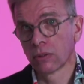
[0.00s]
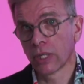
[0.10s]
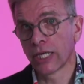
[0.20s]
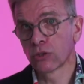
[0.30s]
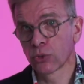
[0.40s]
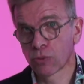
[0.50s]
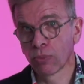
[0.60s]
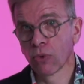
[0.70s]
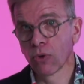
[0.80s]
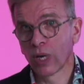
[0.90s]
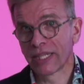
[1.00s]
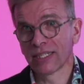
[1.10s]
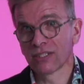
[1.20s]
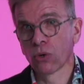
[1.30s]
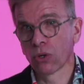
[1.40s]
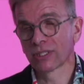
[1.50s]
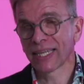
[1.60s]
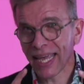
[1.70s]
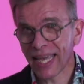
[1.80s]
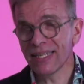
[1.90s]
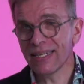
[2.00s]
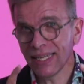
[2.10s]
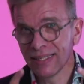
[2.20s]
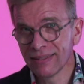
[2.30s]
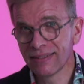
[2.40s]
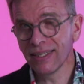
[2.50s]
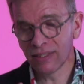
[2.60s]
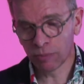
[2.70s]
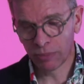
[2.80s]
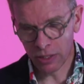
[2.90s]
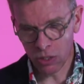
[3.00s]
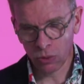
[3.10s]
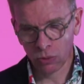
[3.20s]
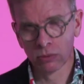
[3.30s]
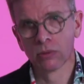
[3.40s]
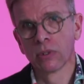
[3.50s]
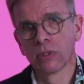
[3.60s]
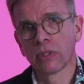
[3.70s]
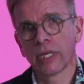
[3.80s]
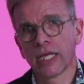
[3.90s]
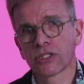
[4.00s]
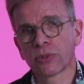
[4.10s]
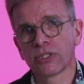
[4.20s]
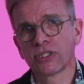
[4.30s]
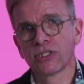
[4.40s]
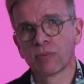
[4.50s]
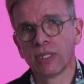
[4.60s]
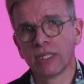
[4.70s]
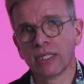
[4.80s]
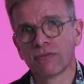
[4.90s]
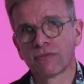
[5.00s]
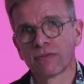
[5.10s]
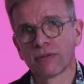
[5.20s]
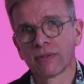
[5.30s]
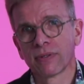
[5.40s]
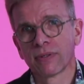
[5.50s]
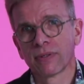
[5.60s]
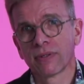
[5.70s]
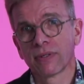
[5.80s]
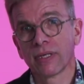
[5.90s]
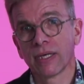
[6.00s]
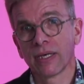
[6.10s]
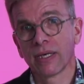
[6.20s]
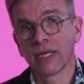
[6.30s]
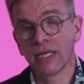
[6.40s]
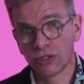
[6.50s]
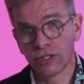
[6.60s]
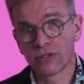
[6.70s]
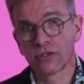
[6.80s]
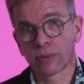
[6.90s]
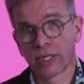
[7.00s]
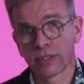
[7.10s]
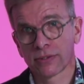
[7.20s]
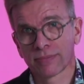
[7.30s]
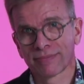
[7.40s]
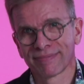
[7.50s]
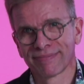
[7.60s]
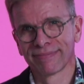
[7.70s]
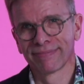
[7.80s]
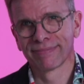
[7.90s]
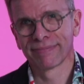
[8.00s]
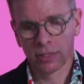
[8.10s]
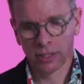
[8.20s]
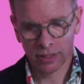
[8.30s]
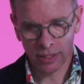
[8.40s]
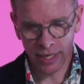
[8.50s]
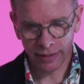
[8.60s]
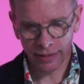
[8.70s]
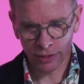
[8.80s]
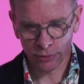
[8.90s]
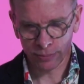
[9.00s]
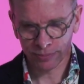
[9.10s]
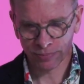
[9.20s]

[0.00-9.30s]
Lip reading: and to explore whether this God can indeed be known as Christians believe in Jesus Christ. I thank you.